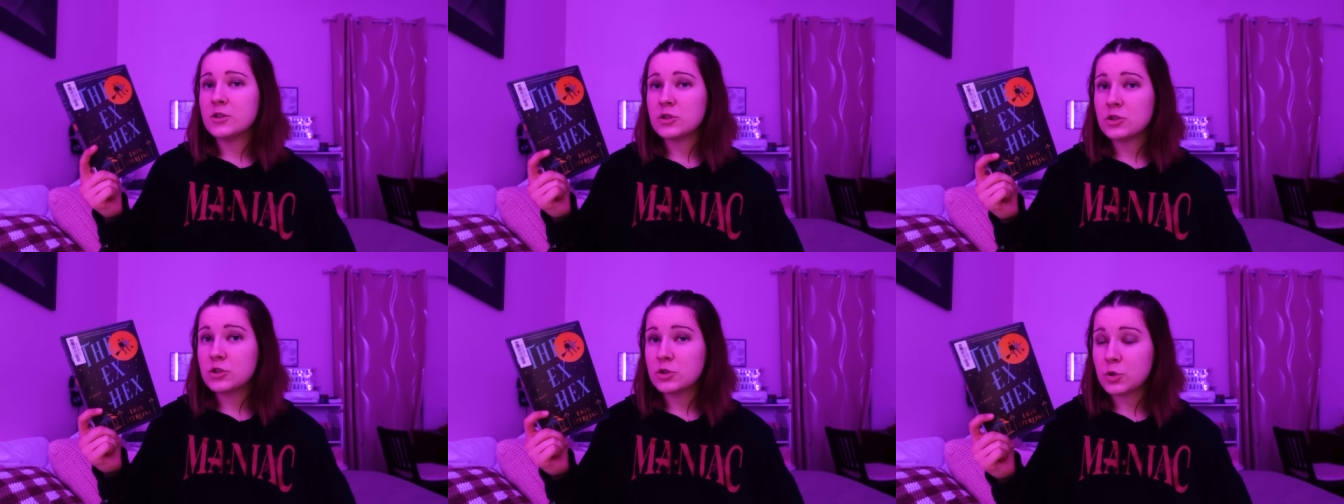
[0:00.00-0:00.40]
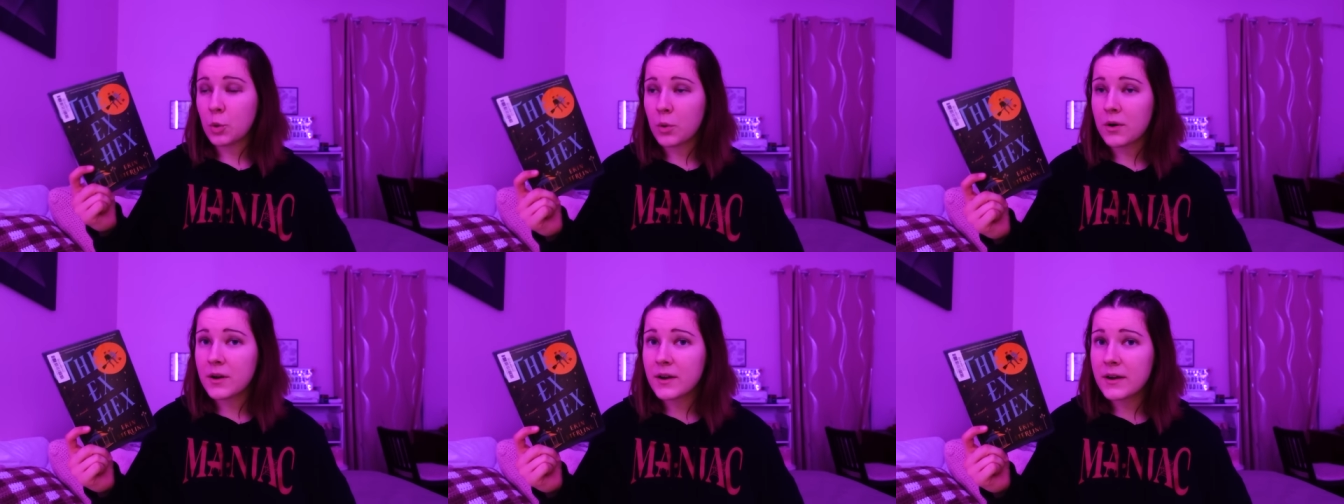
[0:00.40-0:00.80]

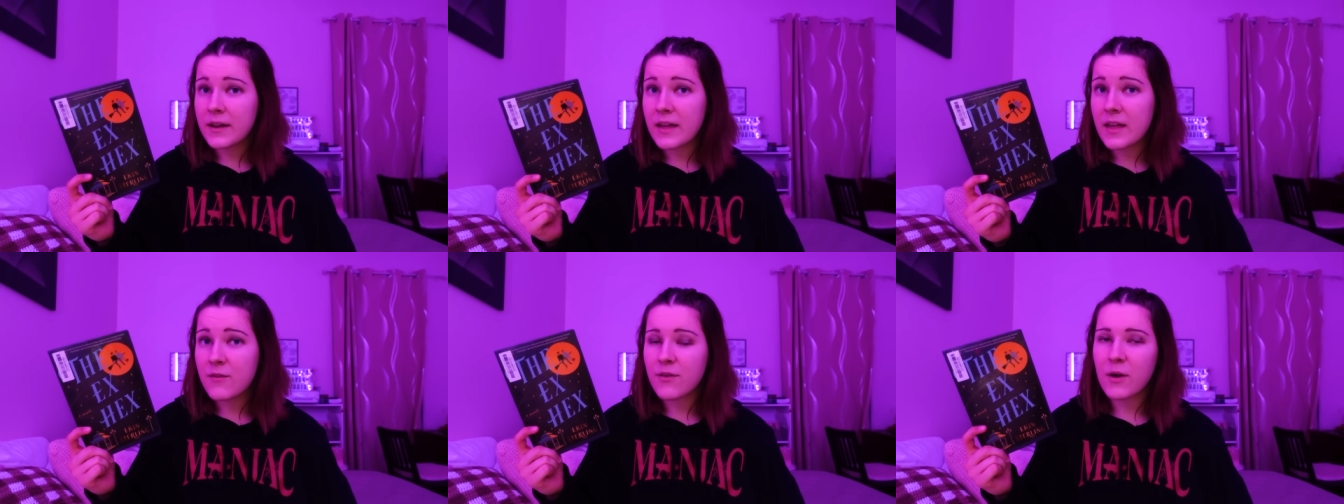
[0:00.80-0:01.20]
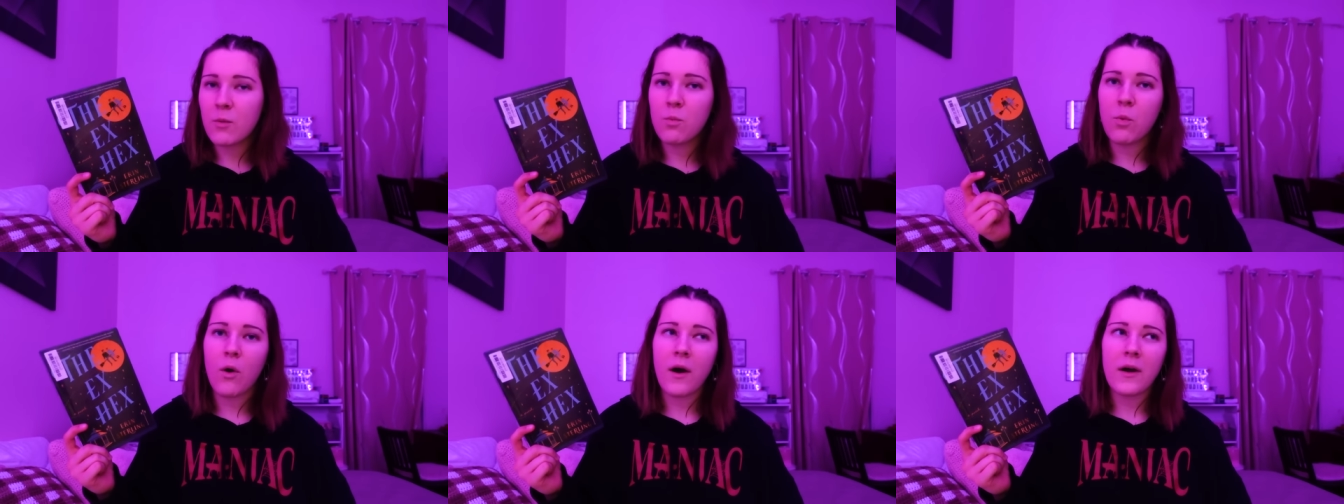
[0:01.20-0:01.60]
sure if I
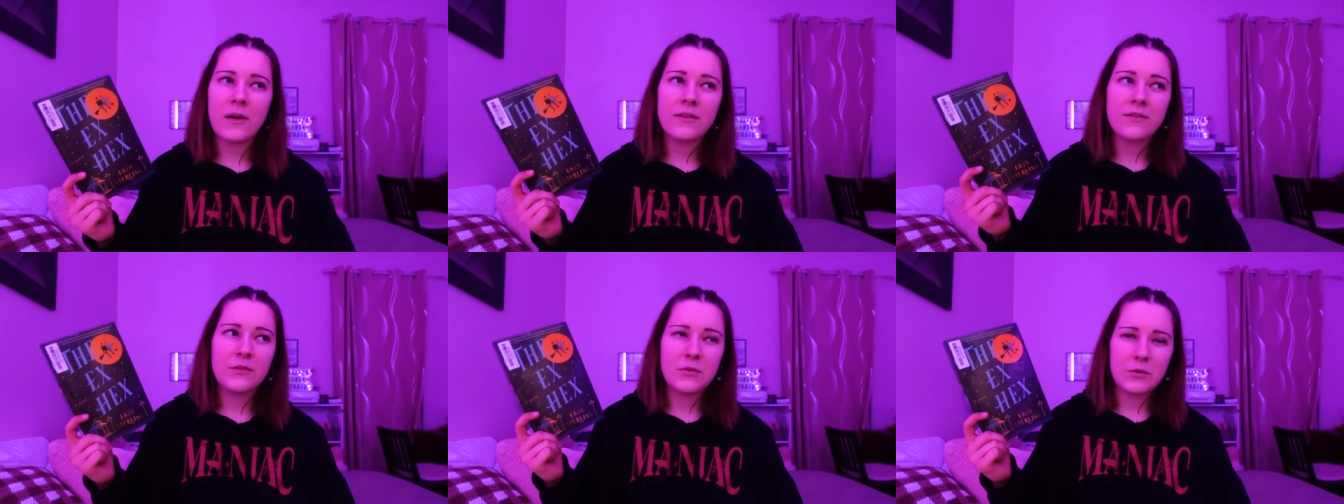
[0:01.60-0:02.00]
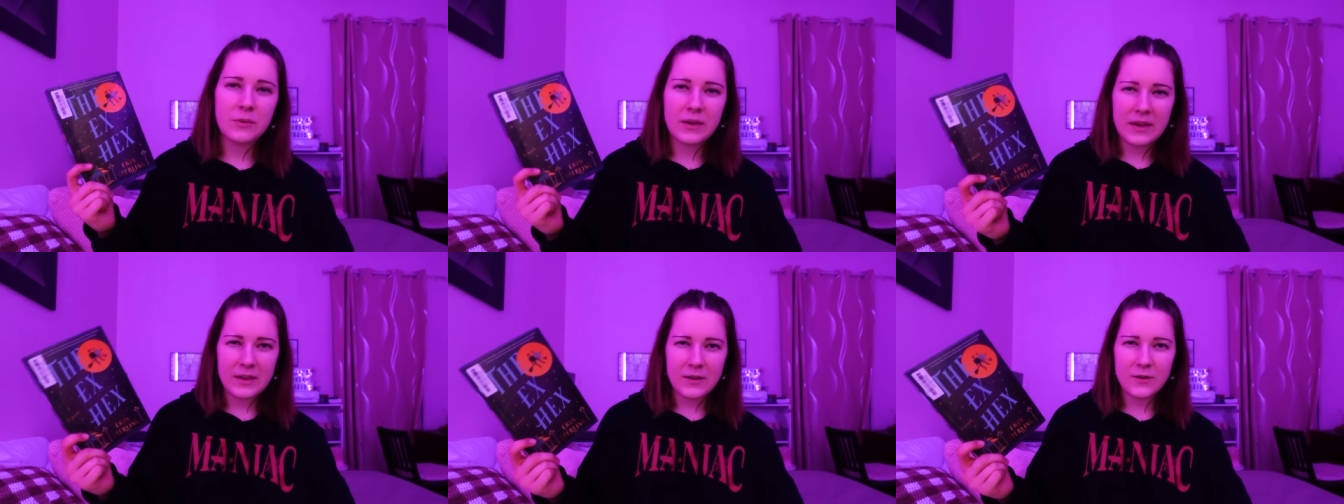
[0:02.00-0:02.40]
want to
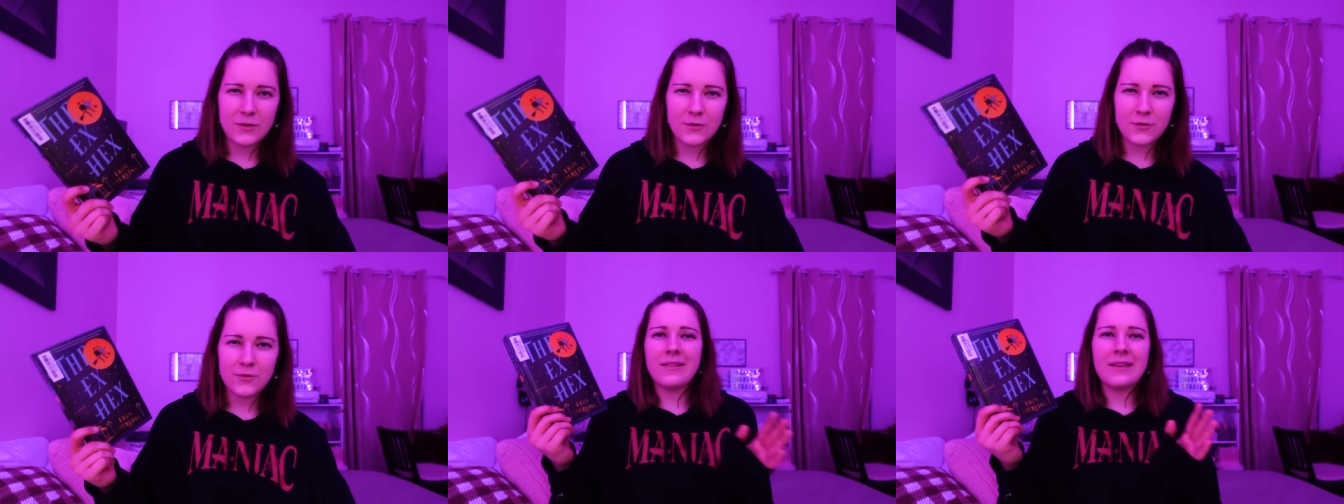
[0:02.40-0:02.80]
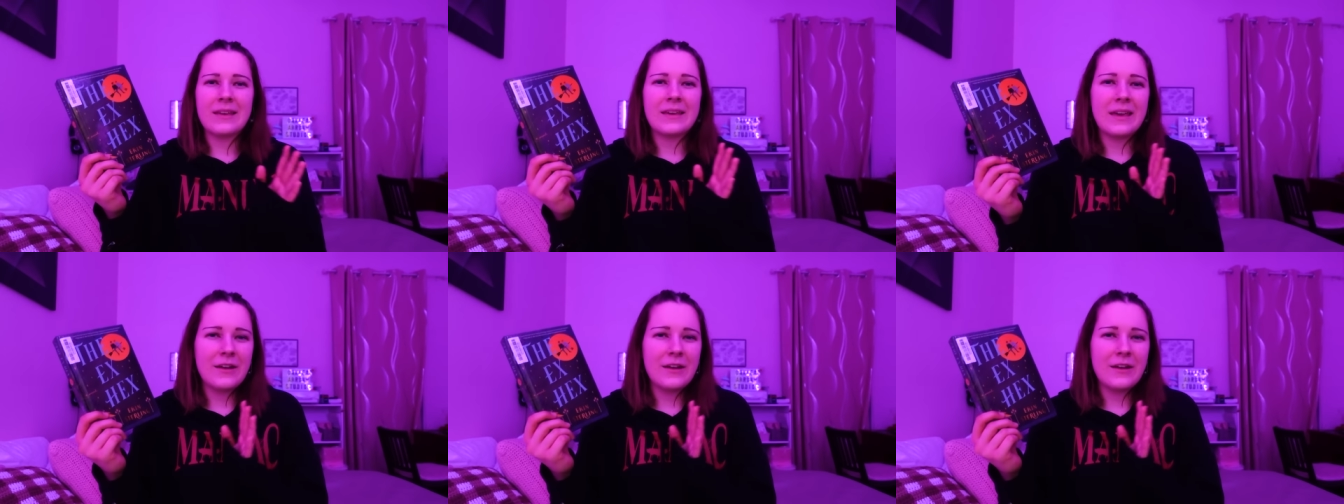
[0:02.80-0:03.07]
give like